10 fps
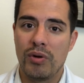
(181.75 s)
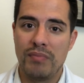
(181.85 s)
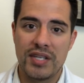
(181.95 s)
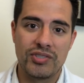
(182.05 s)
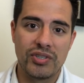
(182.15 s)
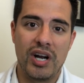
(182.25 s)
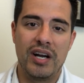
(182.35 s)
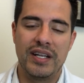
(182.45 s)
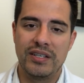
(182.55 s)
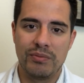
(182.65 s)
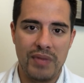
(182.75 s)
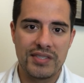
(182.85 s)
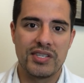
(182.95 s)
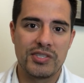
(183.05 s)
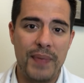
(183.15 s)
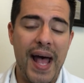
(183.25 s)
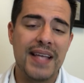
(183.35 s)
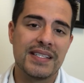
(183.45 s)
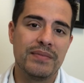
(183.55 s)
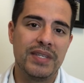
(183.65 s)
muscle guarding or muscle
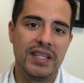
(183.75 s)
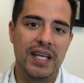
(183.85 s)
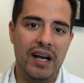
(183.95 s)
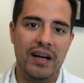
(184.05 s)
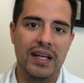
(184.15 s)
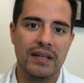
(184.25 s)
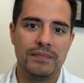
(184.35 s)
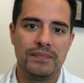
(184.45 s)
spasm in the area.